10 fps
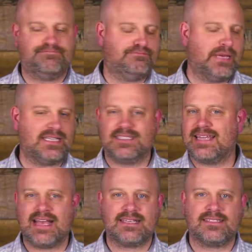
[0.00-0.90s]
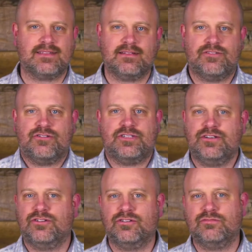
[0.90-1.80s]
basic tasks that a
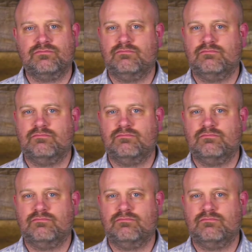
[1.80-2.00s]
13-year-old